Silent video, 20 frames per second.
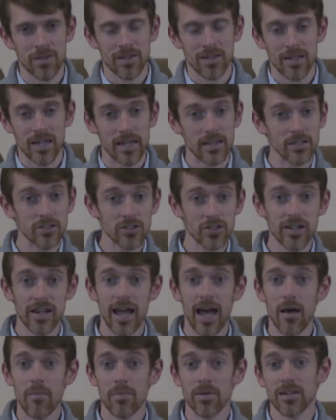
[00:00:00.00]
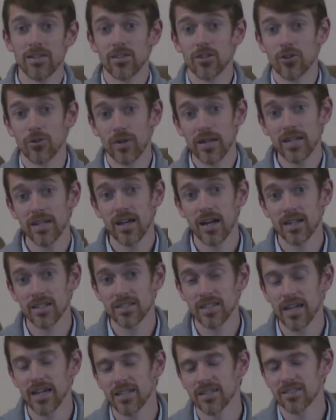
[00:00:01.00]
and this could happen in the Greek
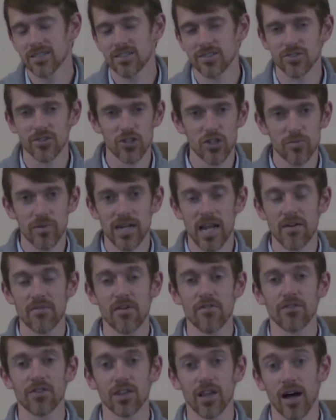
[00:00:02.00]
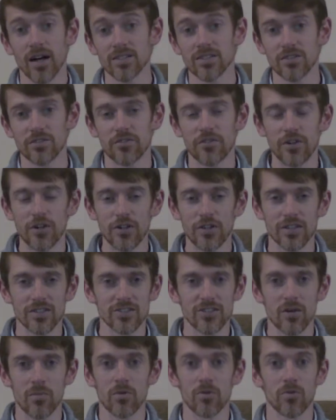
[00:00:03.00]
context, and so you might have a philosopher that
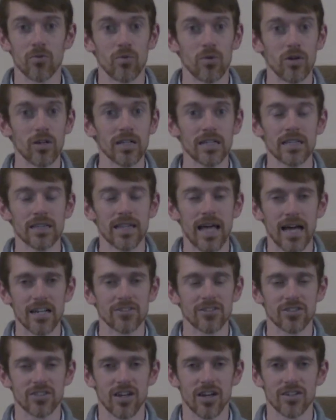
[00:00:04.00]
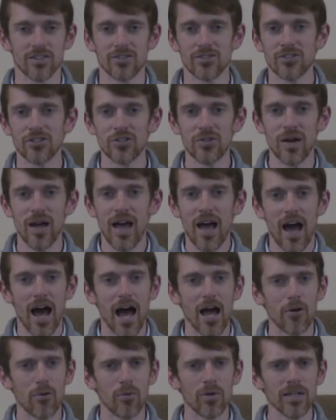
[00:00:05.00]
someone really latches onto.
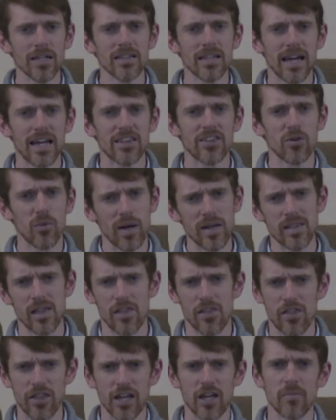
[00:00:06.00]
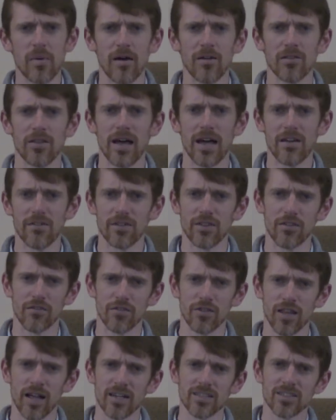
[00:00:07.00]
I really like the way they think about life and the
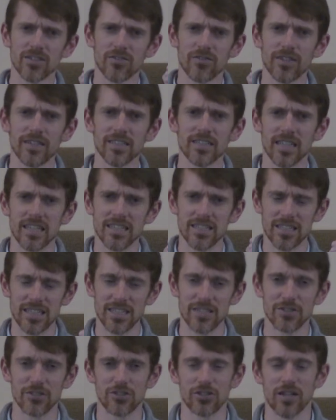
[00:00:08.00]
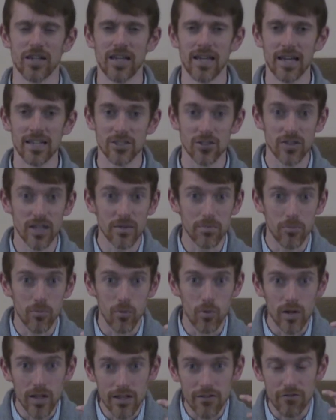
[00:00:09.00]
philosophies they teach, and so they
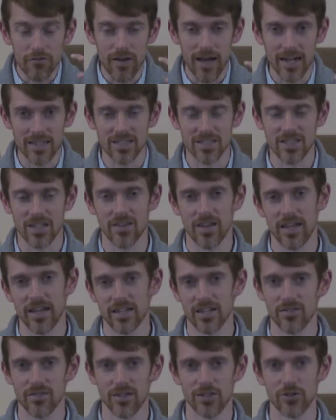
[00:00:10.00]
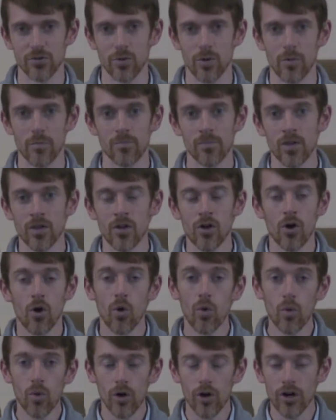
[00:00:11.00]
really fasten on that individual.
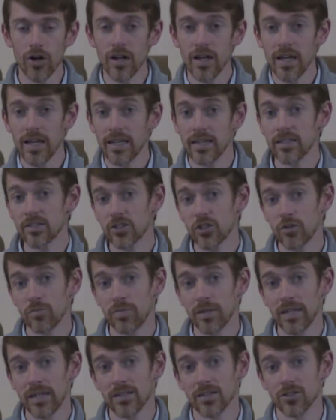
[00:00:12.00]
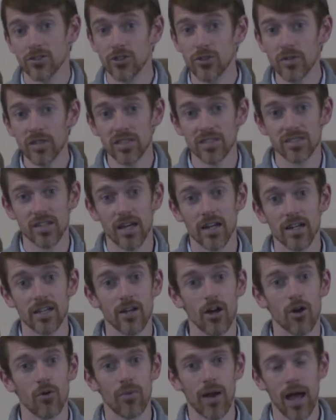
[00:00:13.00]
Or this could be in the Jewish setting
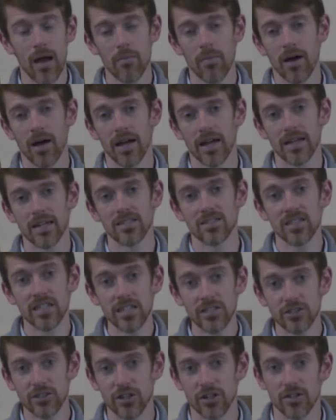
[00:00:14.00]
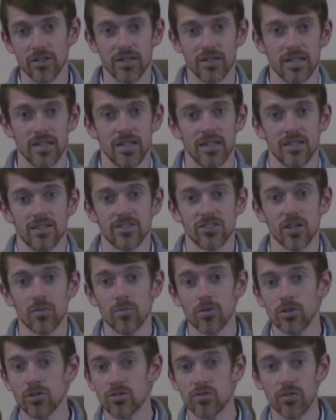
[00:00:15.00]
a rabbi, a teacher,
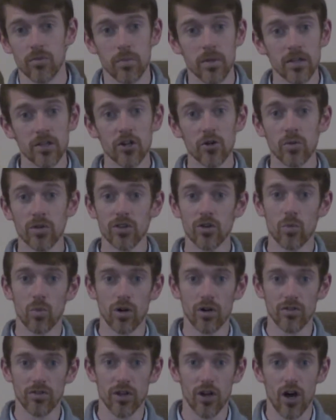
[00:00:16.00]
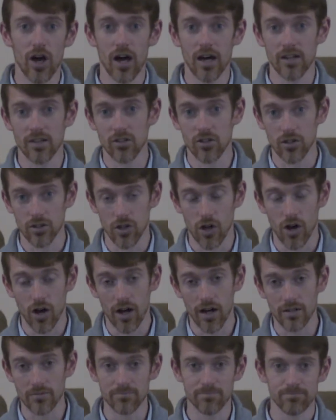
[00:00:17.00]
someone who's familiar with the Word of God and the
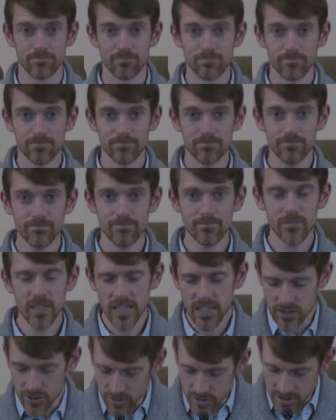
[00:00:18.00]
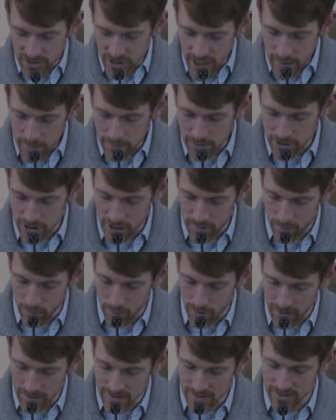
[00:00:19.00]
law. And so discipleship
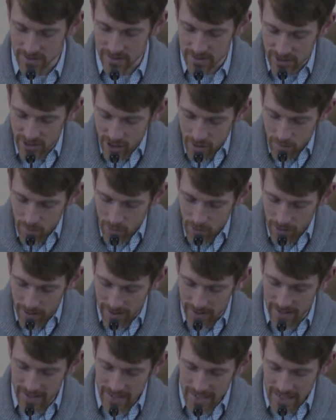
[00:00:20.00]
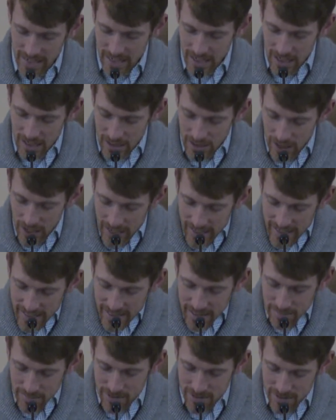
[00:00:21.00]
was someone aligning
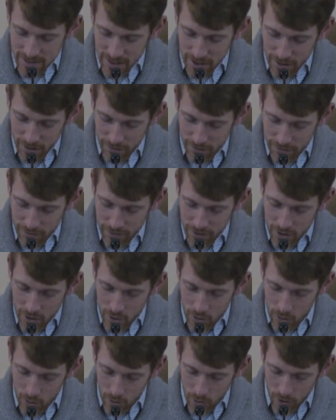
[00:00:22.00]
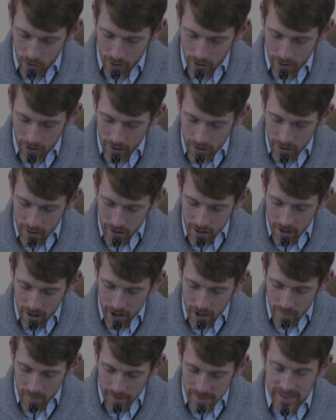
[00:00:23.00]
themselves or
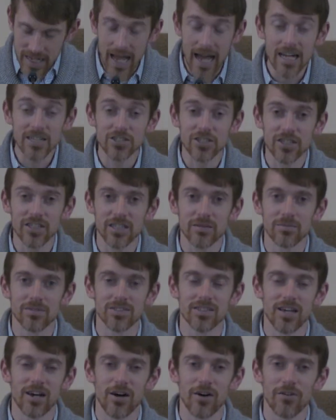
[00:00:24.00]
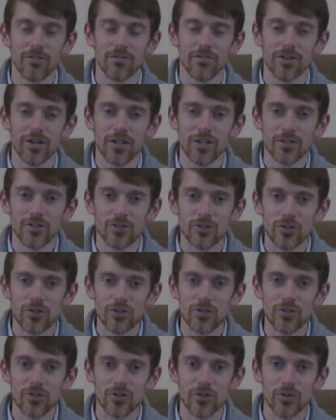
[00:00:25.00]
um, attaching themselves
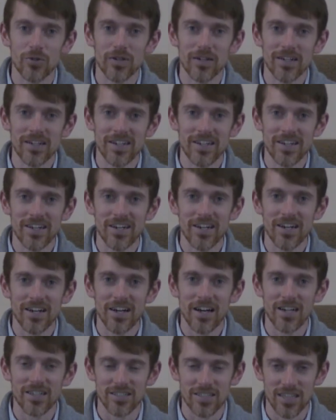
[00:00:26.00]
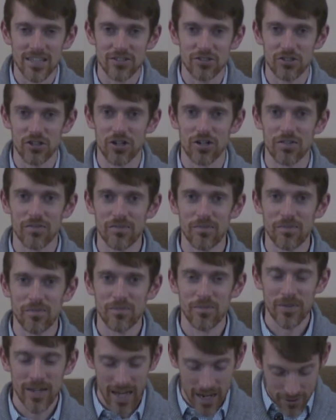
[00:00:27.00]
to a teacher.
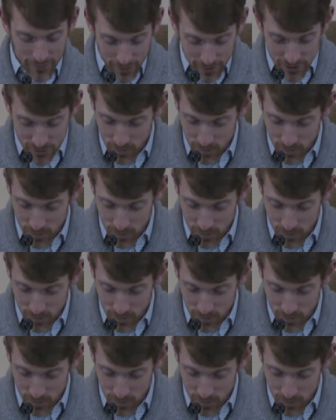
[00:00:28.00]
And in verse